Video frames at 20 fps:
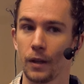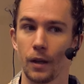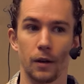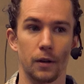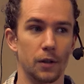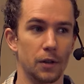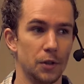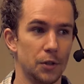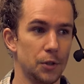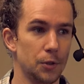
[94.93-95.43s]

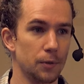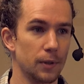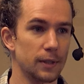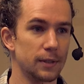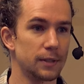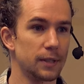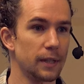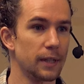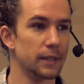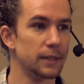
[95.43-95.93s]
And Yeshua
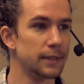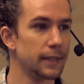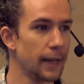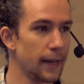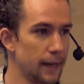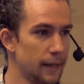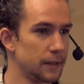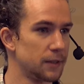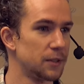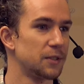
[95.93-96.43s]
says,
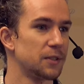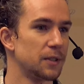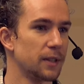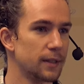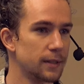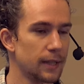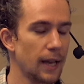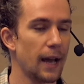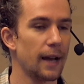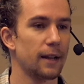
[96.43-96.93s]
Yes,
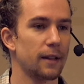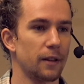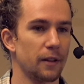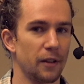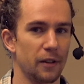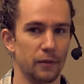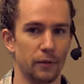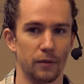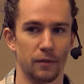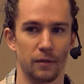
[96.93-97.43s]

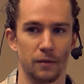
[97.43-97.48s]
exactly.